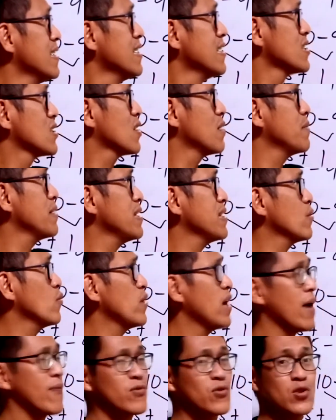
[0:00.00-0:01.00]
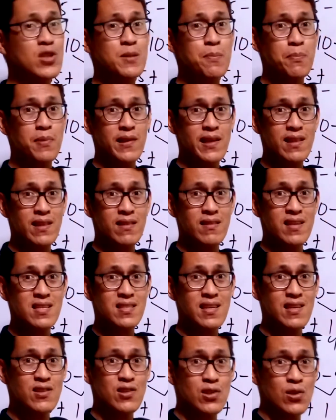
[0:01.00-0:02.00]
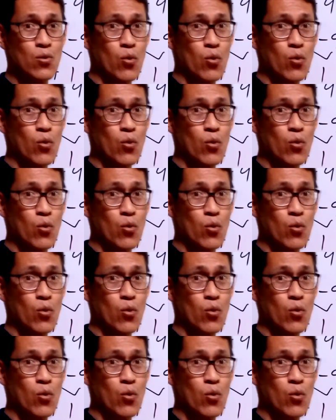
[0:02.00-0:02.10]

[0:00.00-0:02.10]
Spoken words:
So meaning we have to split this into